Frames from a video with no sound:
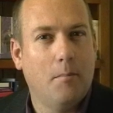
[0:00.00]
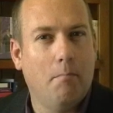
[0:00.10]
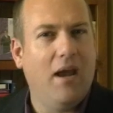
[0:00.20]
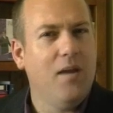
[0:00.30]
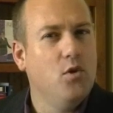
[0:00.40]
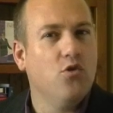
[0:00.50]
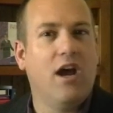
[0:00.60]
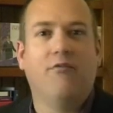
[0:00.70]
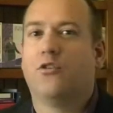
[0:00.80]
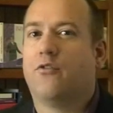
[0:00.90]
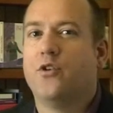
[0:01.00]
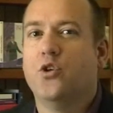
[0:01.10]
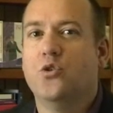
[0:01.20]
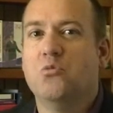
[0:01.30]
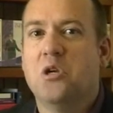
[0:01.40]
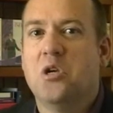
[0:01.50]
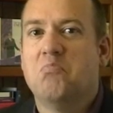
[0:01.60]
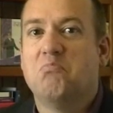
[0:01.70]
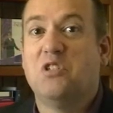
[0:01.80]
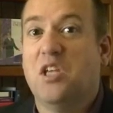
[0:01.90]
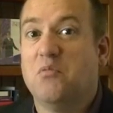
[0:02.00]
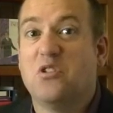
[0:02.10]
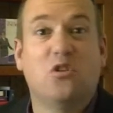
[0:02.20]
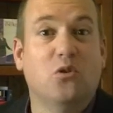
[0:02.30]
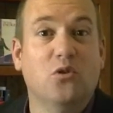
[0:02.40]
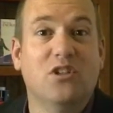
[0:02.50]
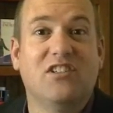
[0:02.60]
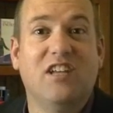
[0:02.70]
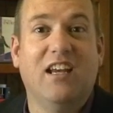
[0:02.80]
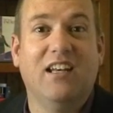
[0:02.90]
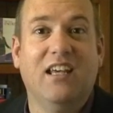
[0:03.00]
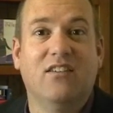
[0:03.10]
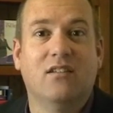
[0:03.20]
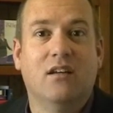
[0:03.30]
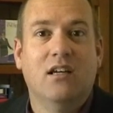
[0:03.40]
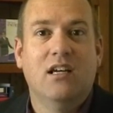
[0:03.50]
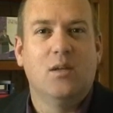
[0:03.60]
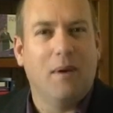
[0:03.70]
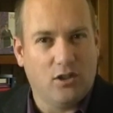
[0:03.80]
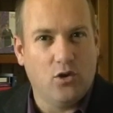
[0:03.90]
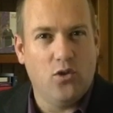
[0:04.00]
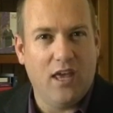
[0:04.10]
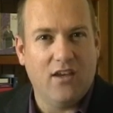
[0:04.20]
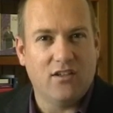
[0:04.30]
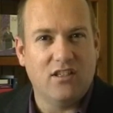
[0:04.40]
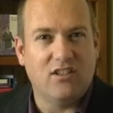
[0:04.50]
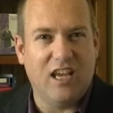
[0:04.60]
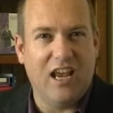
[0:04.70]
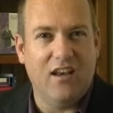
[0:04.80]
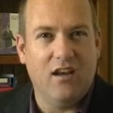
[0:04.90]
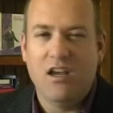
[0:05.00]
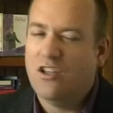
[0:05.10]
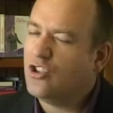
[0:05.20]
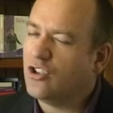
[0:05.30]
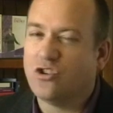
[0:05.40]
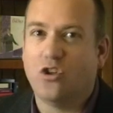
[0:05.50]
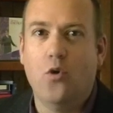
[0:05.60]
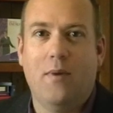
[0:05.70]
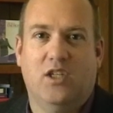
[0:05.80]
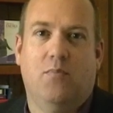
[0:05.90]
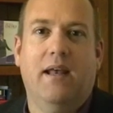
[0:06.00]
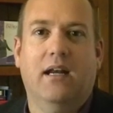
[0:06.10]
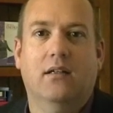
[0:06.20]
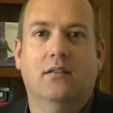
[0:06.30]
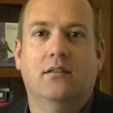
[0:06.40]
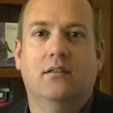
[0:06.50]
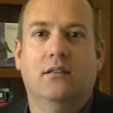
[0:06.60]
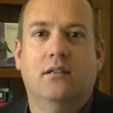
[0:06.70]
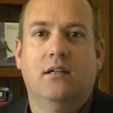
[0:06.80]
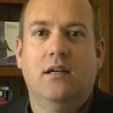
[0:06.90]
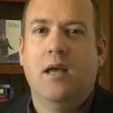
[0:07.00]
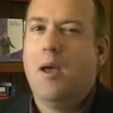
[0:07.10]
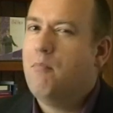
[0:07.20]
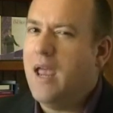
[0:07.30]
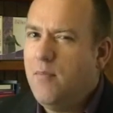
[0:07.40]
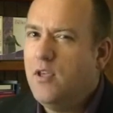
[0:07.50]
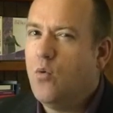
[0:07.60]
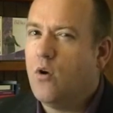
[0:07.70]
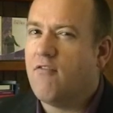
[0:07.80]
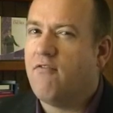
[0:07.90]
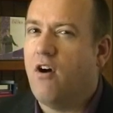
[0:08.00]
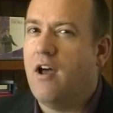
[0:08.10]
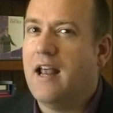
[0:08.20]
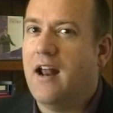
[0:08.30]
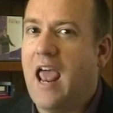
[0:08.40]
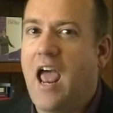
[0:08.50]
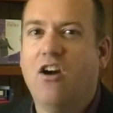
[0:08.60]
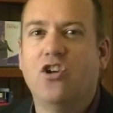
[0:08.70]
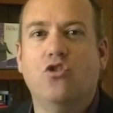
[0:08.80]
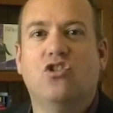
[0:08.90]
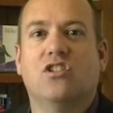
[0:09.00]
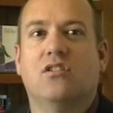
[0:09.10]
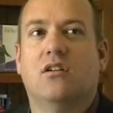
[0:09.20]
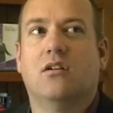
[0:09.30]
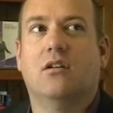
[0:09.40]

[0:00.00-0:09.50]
Maybe you're after a few tips, tools and techniques to make 2010 just so much better. Maybe you want to find out how can you just